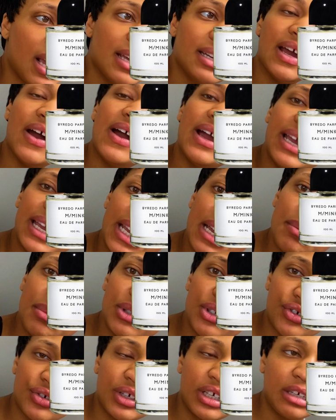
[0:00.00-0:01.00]
Now I am
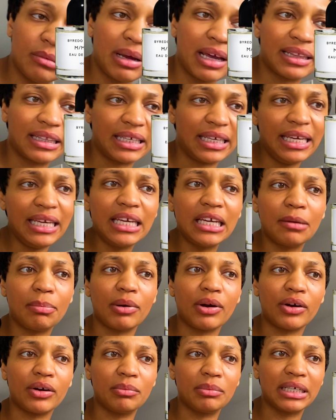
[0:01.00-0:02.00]
intrigued by the ink
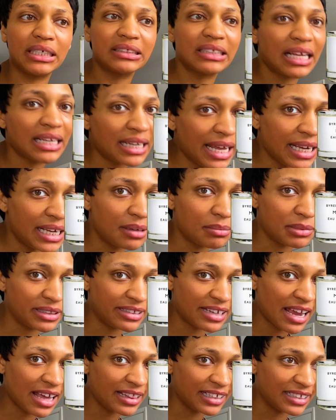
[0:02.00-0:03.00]
part because I like a
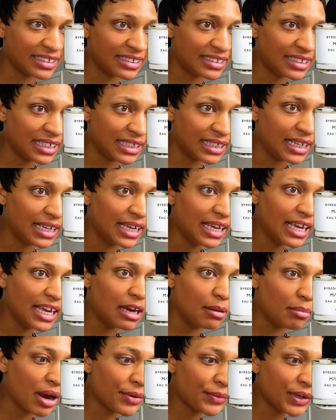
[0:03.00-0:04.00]
metallic scent.
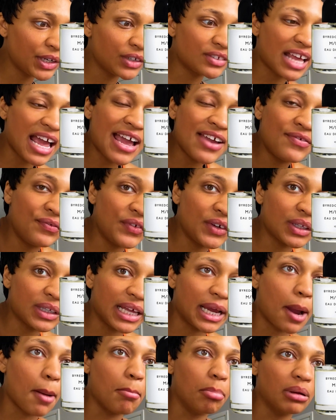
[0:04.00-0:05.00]
And Byredo's, I feel
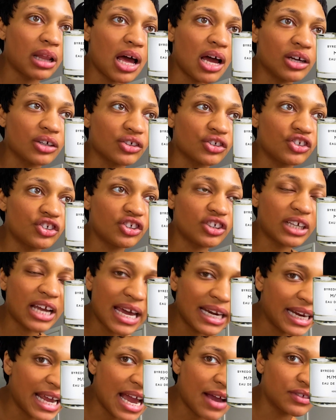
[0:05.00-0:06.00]
like Blanche
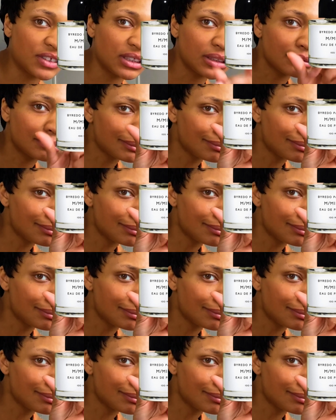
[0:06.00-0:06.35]
kind of has